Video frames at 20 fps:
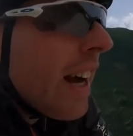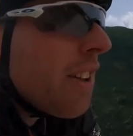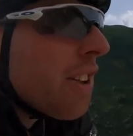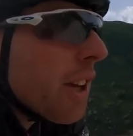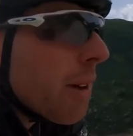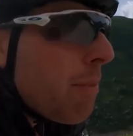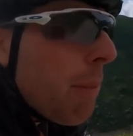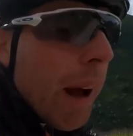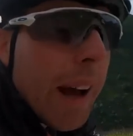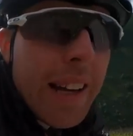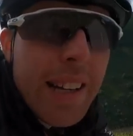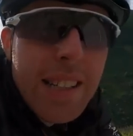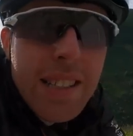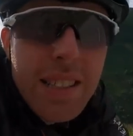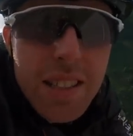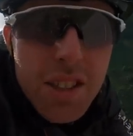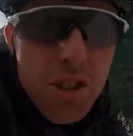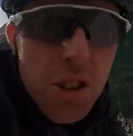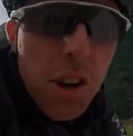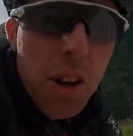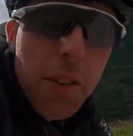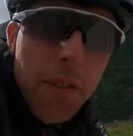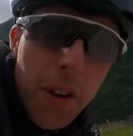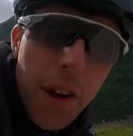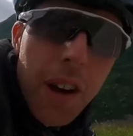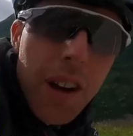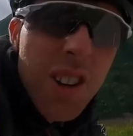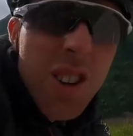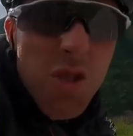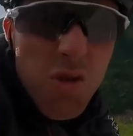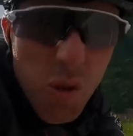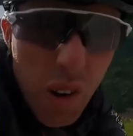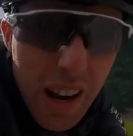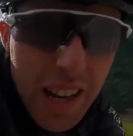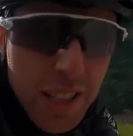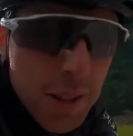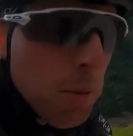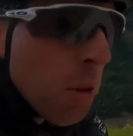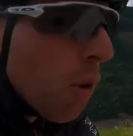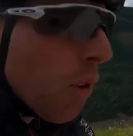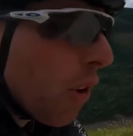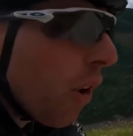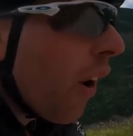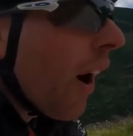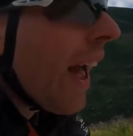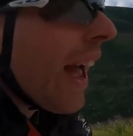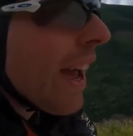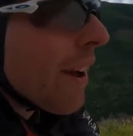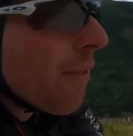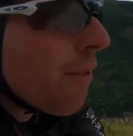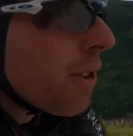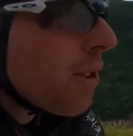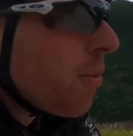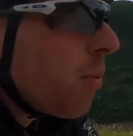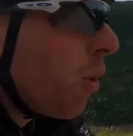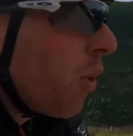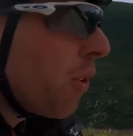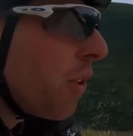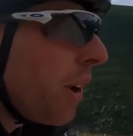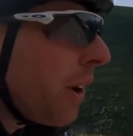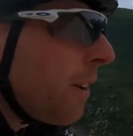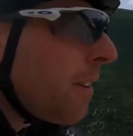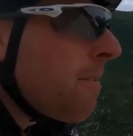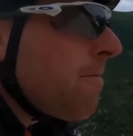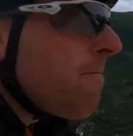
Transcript: and you get back into sort of race mode or effort mode.